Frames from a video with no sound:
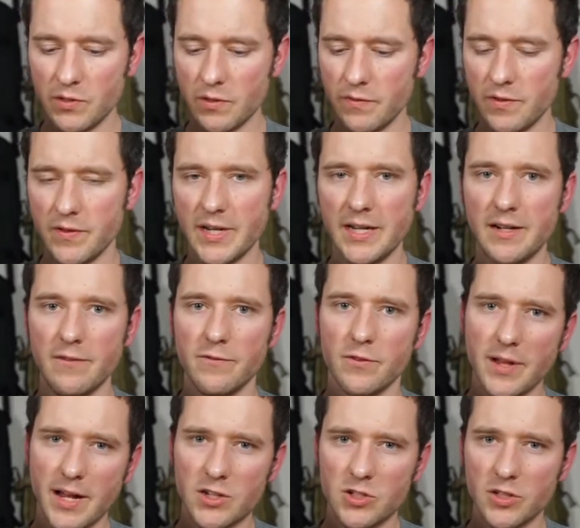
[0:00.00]
So if you've got a
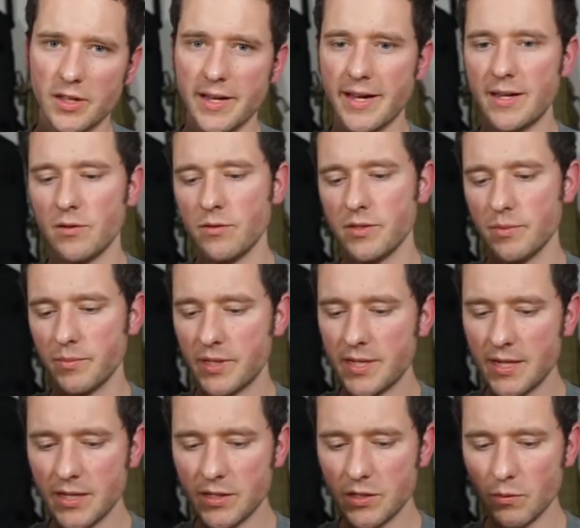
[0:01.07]
flashlight or some
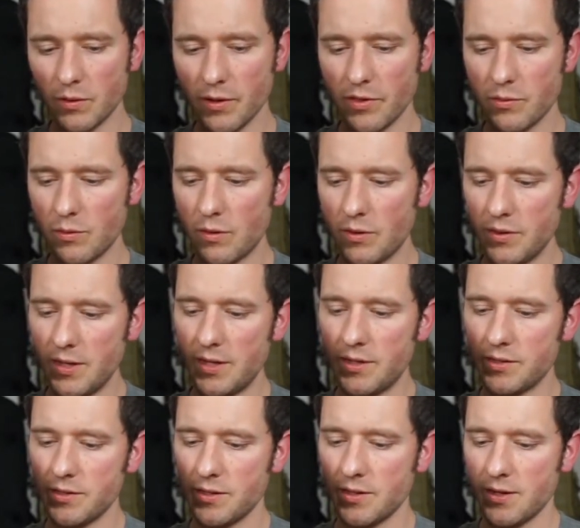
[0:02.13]
keys you want to throw on
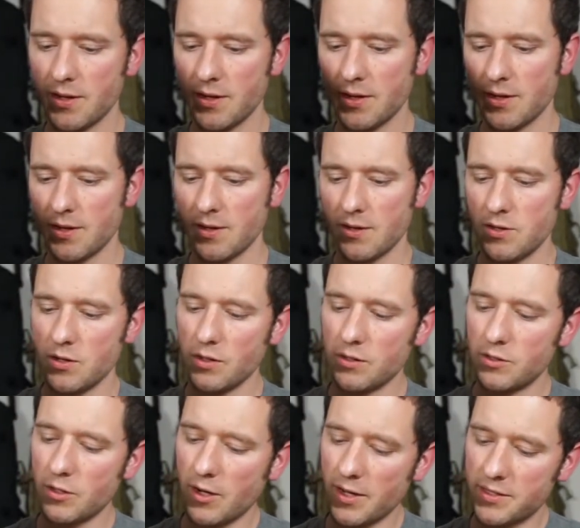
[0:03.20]
this, you
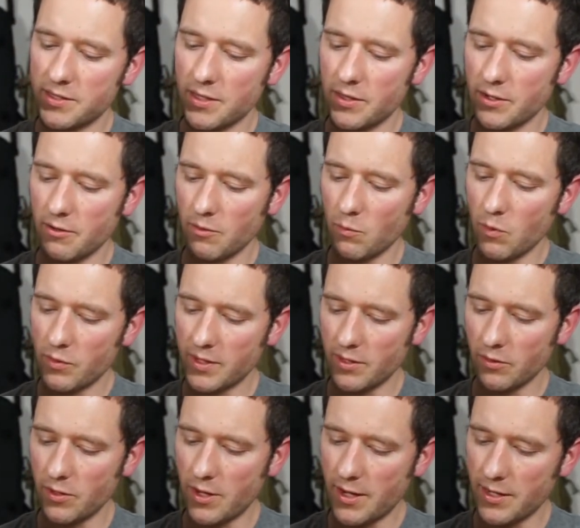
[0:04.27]
can toss it in there. It won't
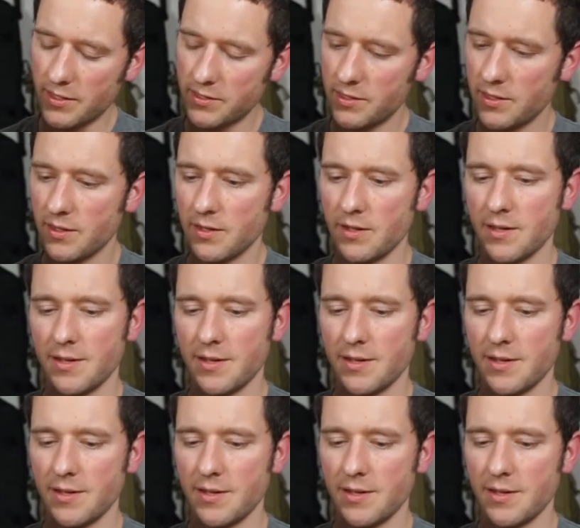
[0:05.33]
get lost.